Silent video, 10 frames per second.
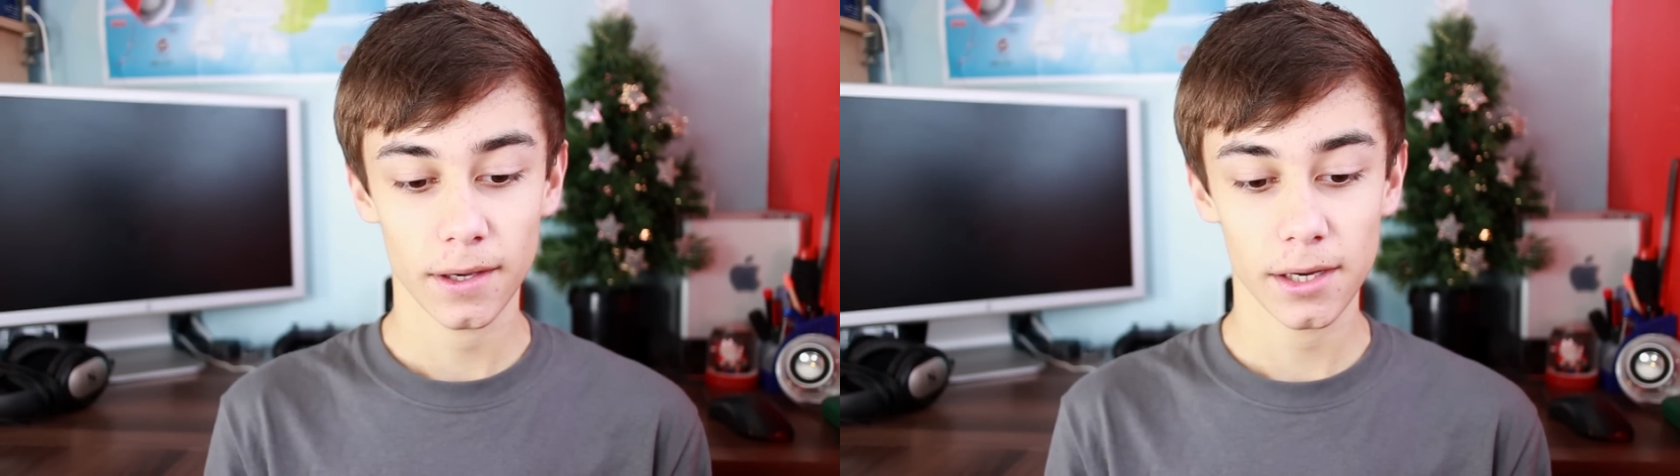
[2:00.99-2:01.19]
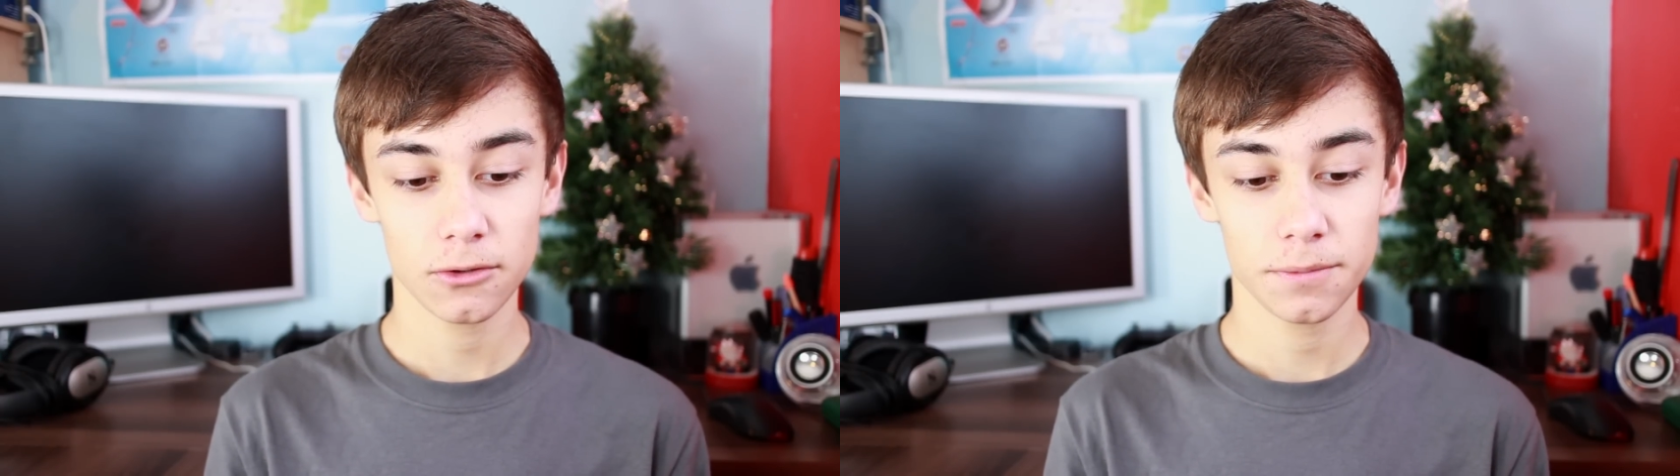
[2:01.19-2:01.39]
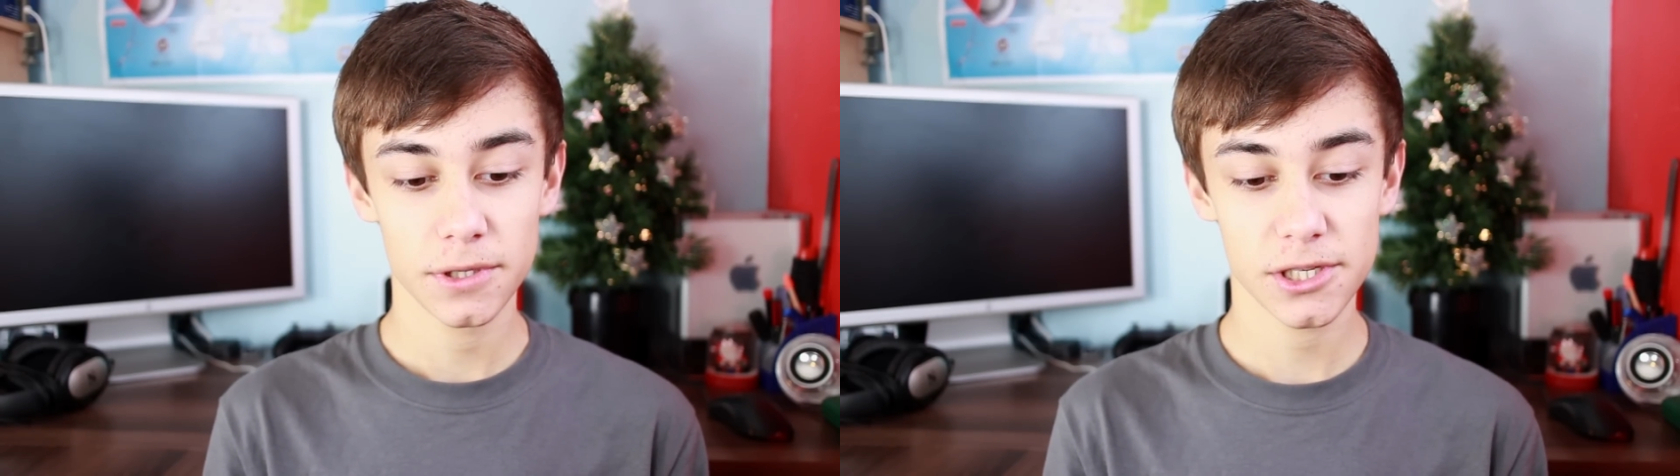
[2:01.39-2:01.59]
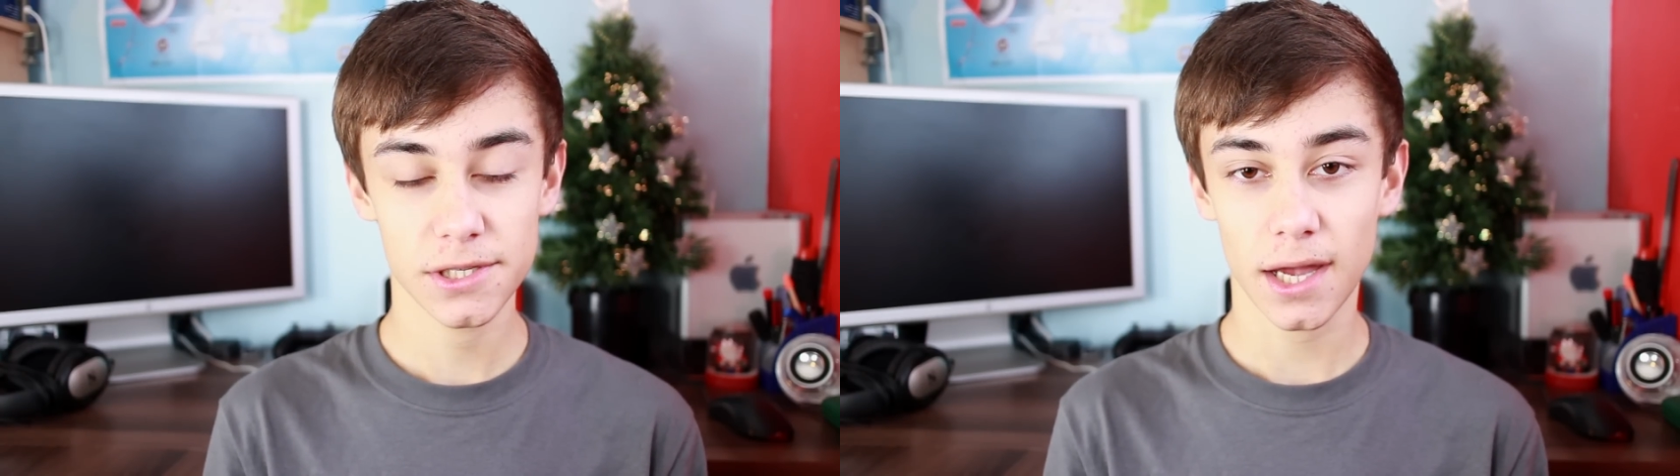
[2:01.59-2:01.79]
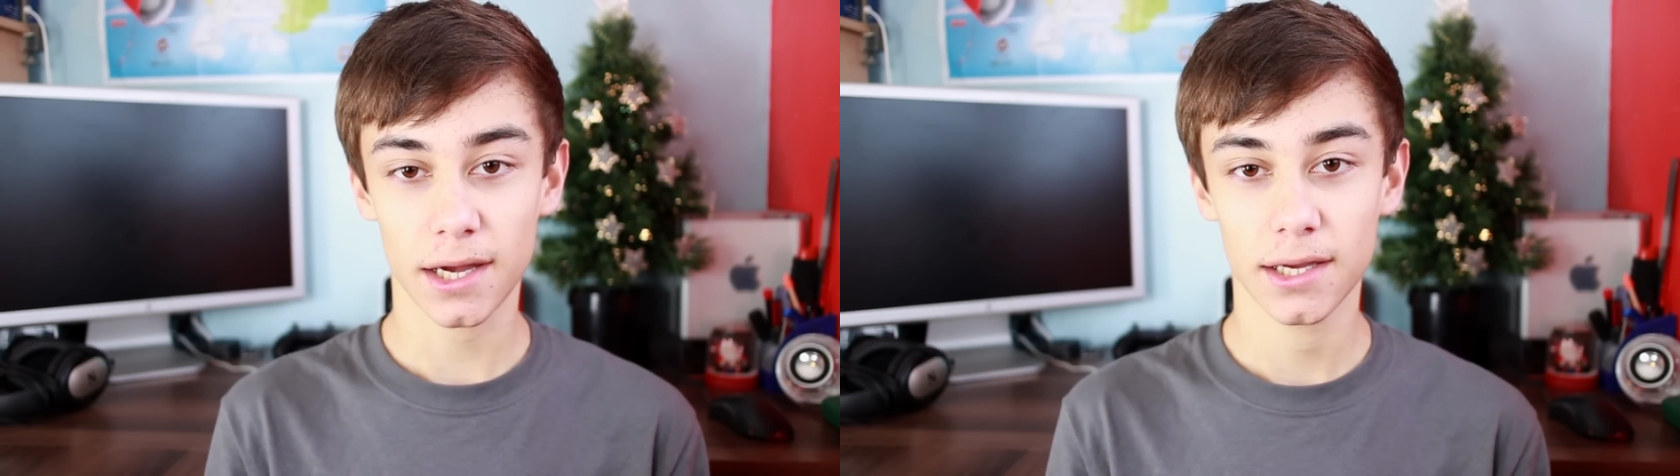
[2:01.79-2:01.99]
I would be
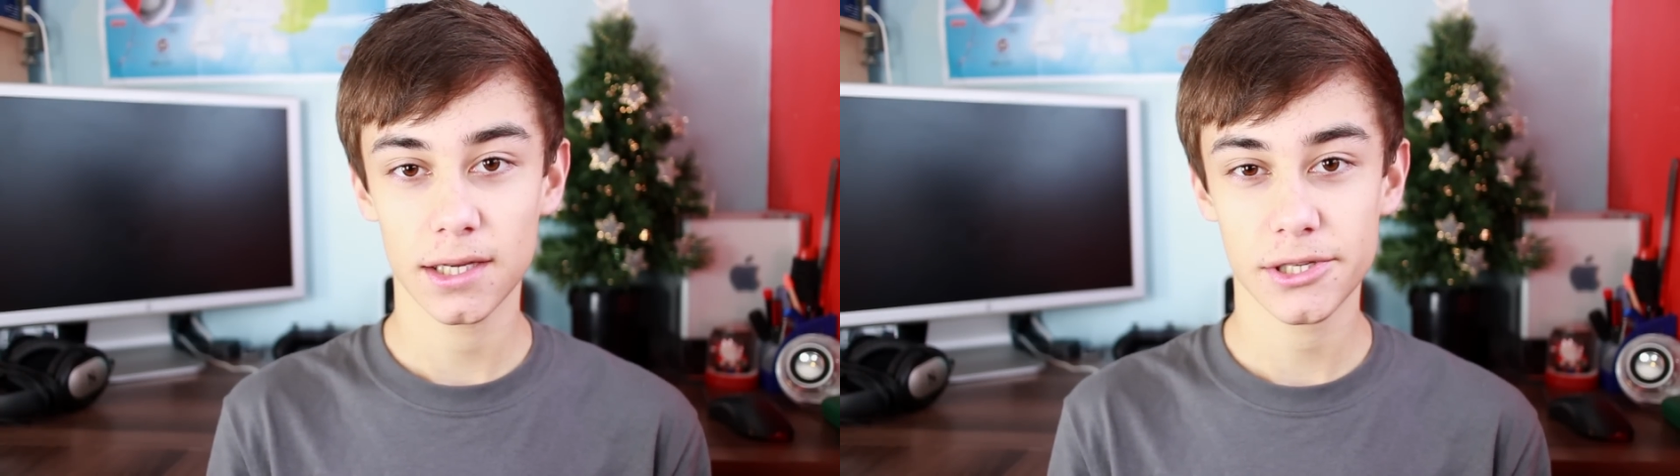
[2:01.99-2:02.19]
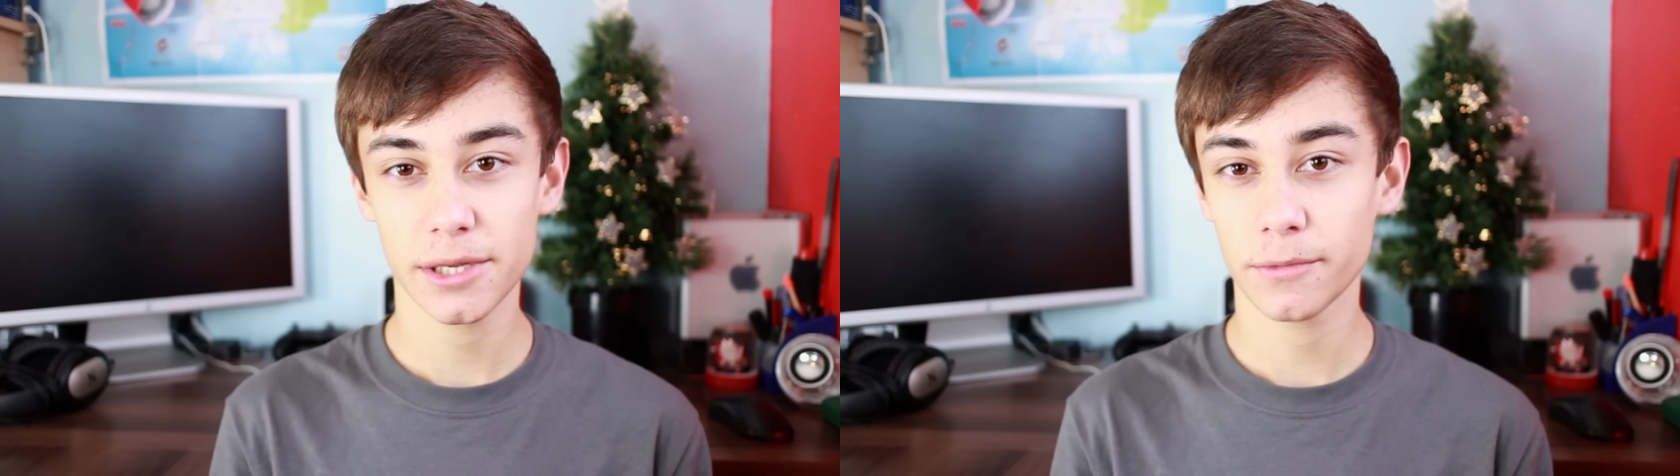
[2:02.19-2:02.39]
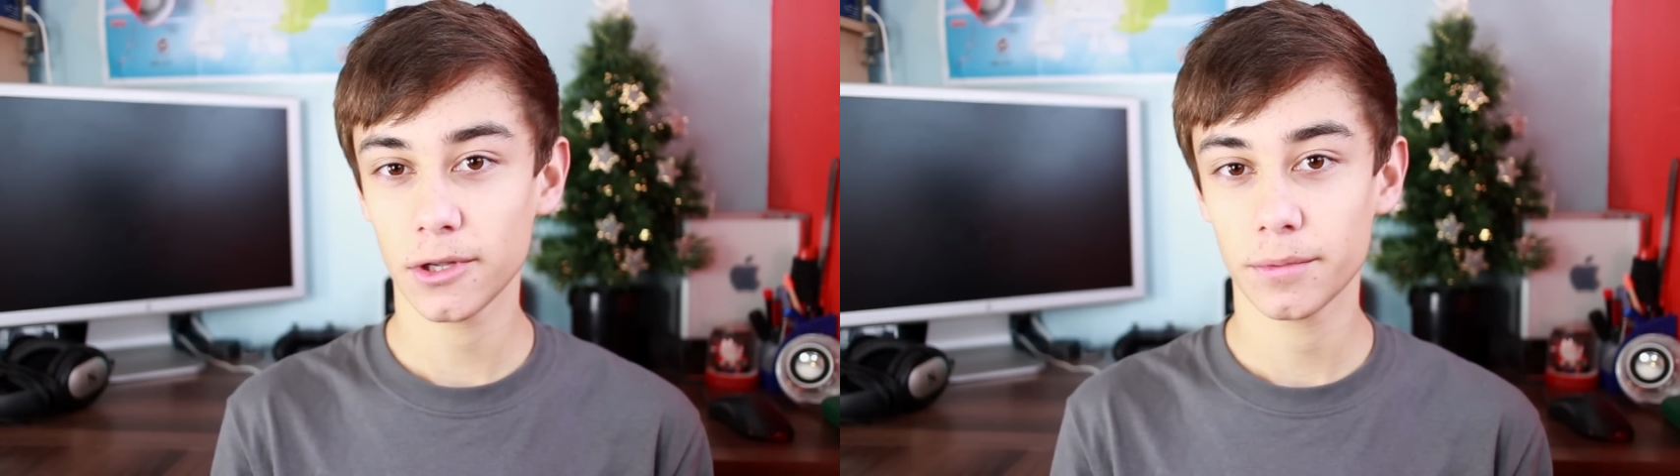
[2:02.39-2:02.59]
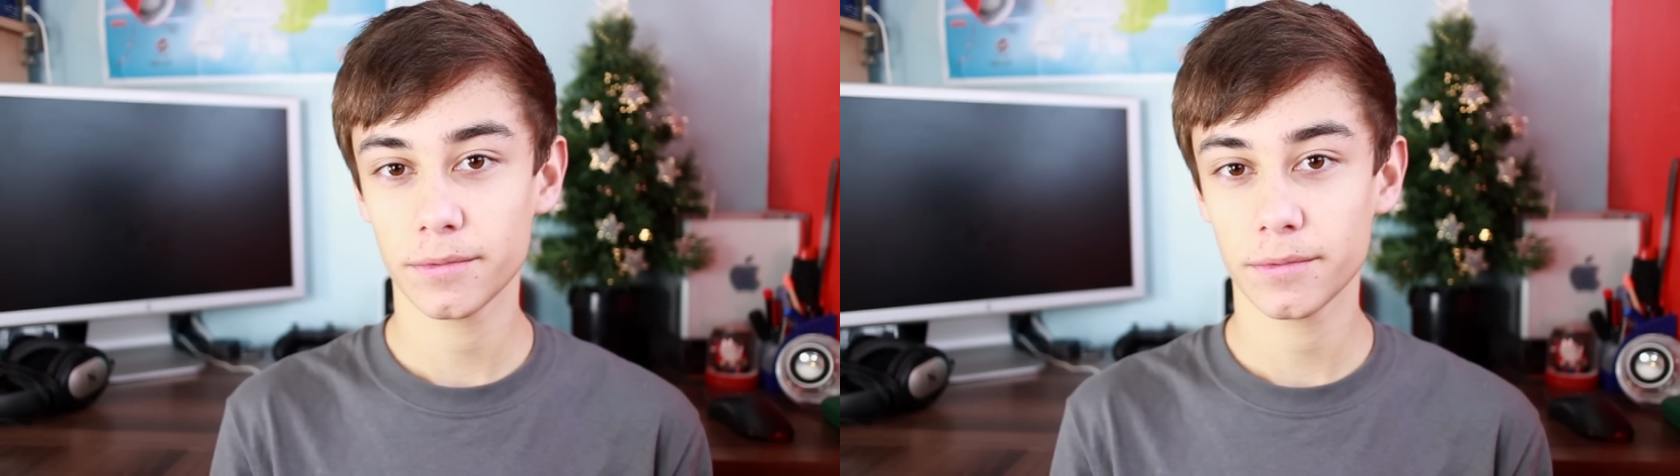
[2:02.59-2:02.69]
stuck in a similar